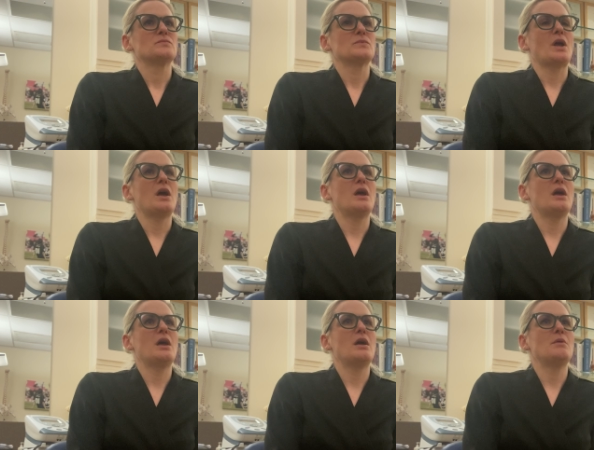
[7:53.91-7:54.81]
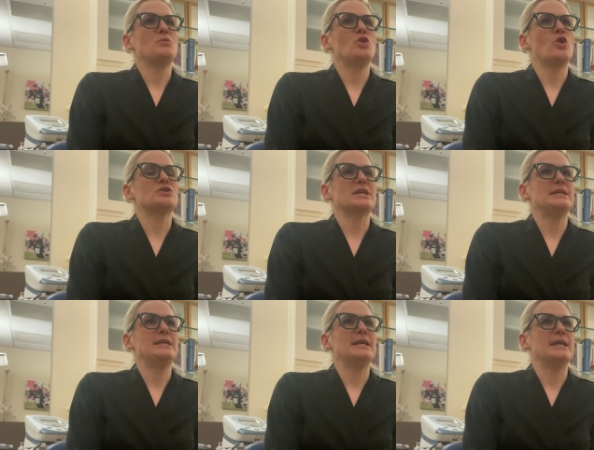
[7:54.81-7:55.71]
Uh, not a
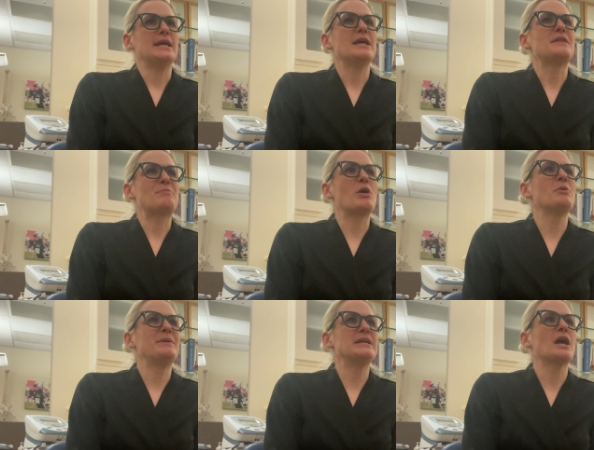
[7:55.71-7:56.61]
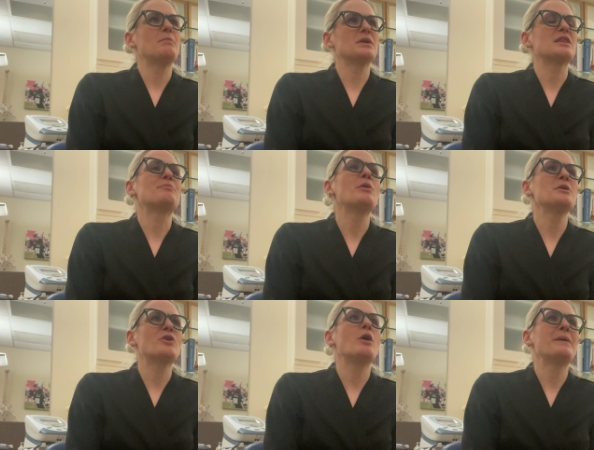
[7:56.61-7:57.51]
year. They're probably coming. They've
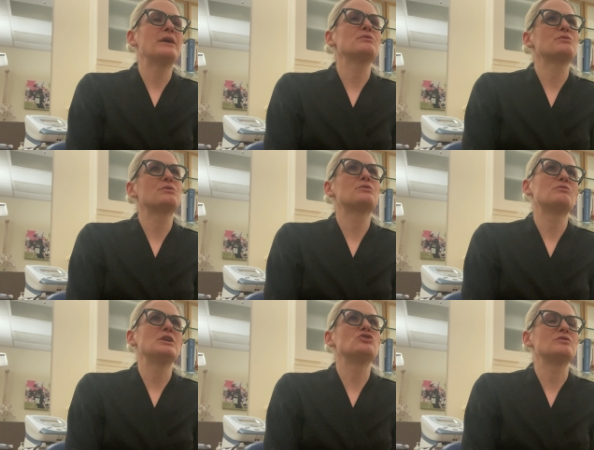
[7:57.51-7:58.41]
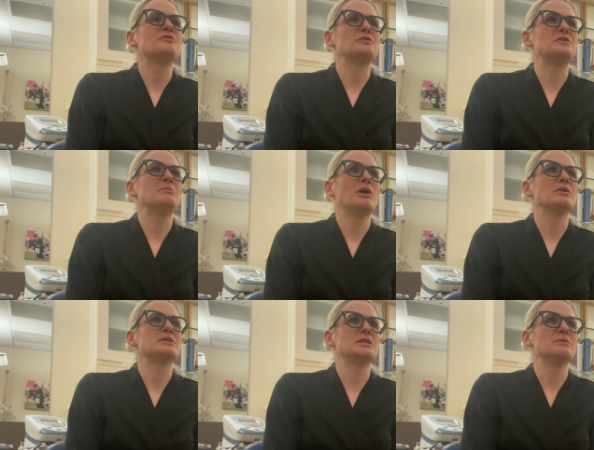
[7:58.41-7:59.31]
probably got about 350
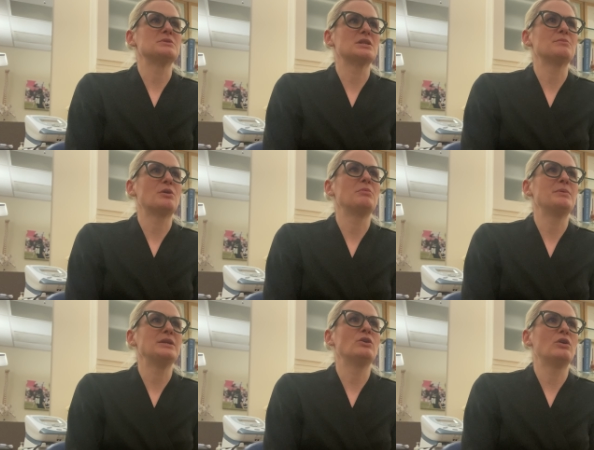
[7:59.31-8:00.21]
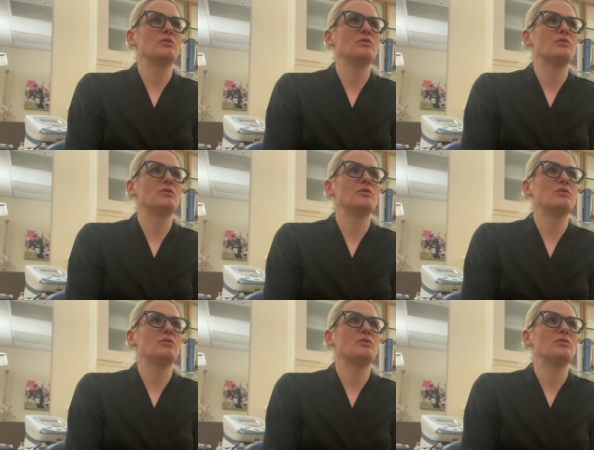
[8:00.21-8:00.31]
miles in them, so they're probably not